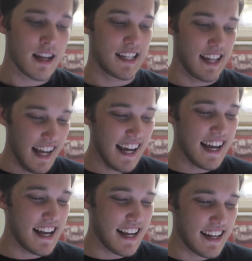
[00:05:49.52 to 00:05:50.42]

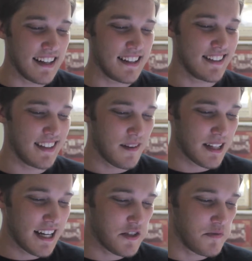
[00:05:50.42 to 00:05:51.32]
Kate! I'm
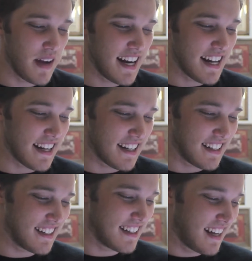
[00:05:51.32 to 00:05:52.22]
glad you made it.
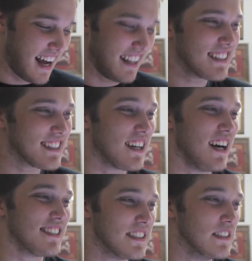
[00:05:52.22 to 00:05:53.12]
I like the
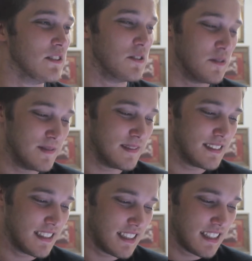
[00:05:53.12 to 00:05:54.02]
costume.
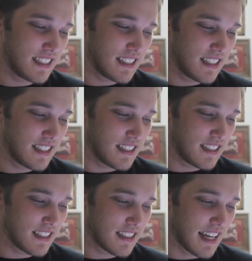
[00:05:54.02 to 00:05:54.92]

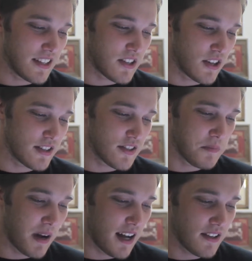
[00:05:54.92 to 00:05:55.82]
Kate turns and
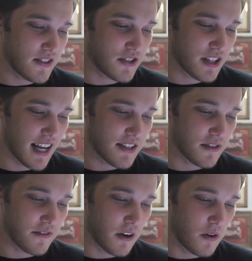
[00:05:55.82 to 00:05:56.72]
smiles. She has
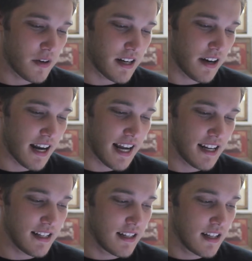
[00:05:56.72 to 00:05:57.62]
her phone in her
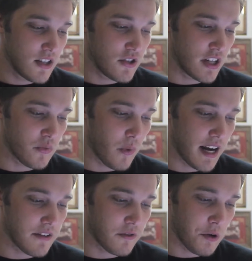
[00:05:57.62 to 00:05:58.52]
hand. She is
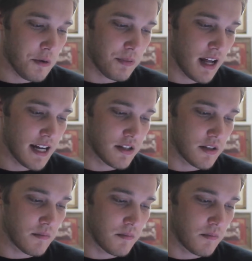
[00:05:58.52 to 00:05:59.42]
waiting for a reply to
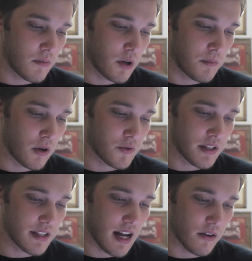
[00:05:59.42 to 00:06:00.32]
the, her most
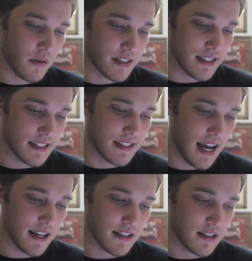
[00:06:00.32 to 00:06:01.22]
recent outgoing
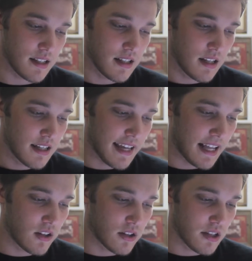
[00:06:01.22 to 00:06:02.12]
text.
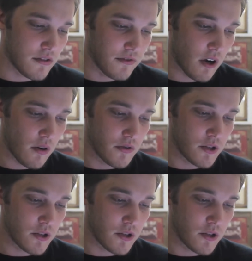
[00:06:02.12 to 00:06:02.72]
Kate looks at her phone.